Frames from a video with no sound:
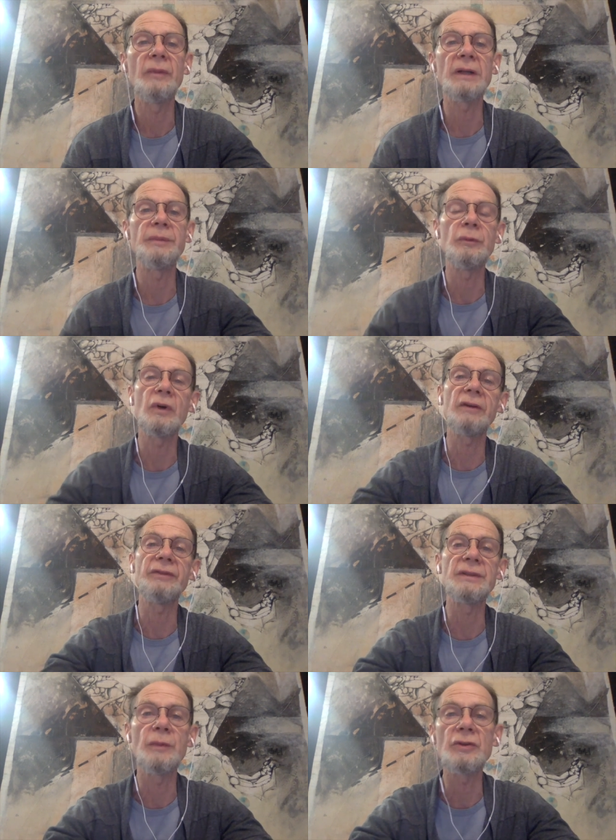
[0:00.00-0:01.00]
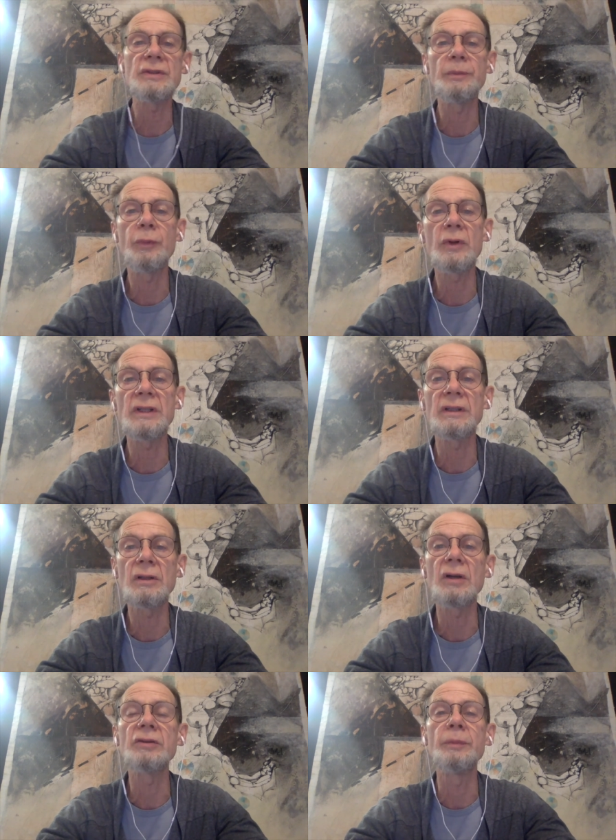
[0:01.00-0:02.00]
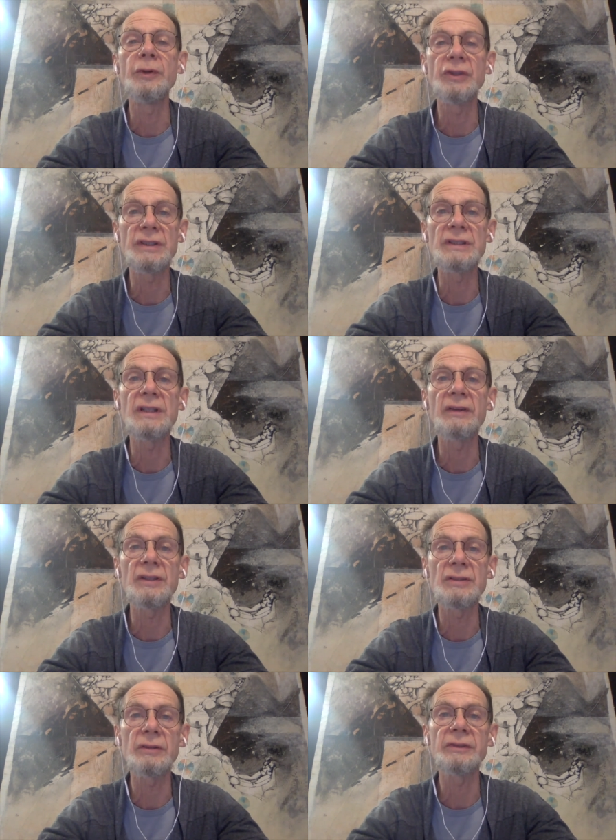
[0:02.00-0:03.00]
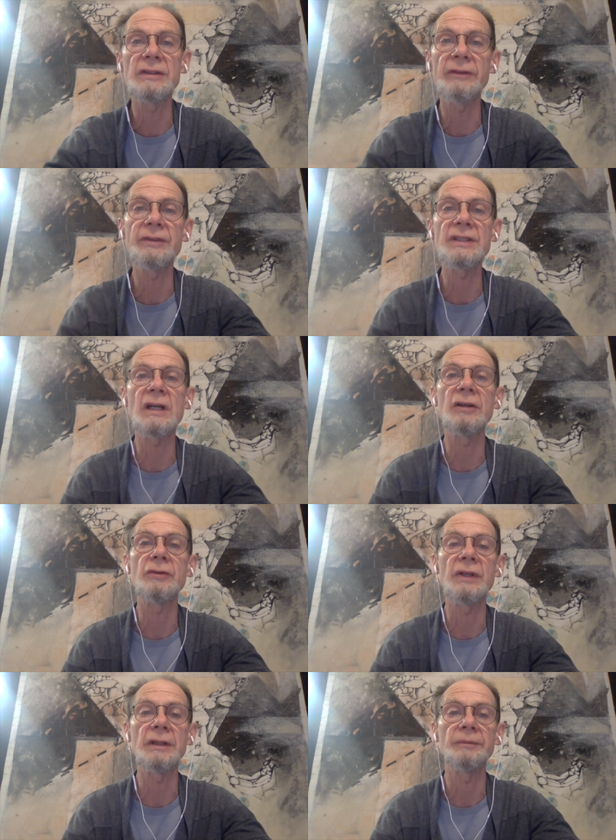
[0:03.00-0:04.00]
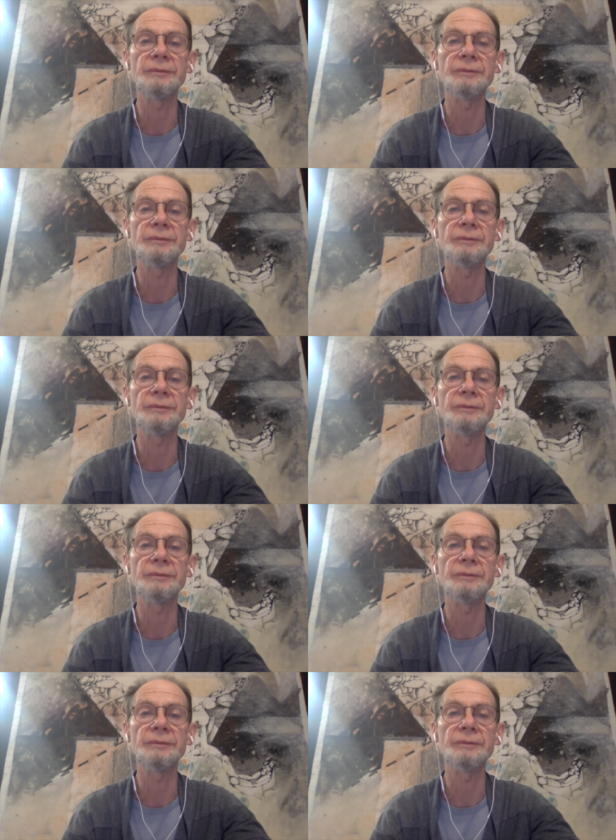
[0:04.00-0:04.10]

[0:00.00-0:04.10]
might be one of his most important contributions in the service of his country.